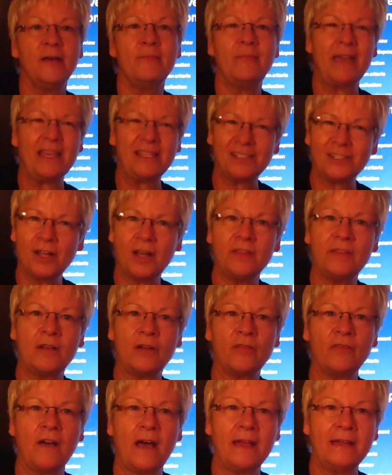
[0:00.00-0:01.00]
based on
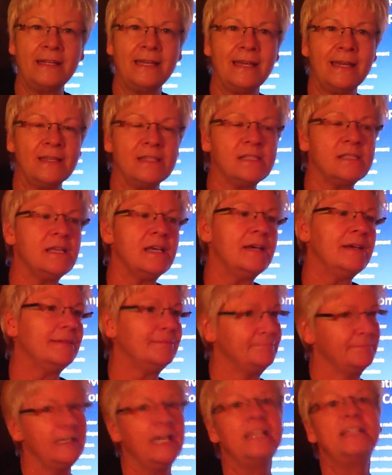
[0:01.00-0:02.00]
their findings,
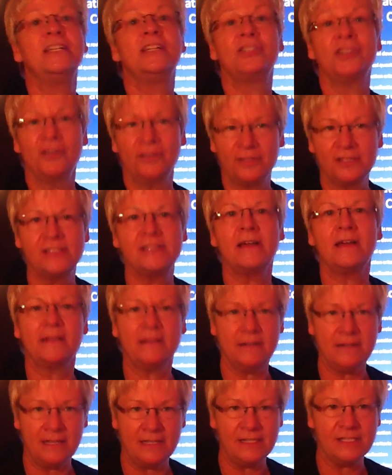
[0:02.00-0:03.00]
additional
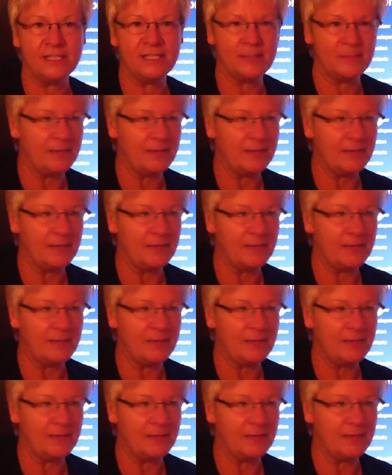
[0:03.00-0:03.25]
study needs to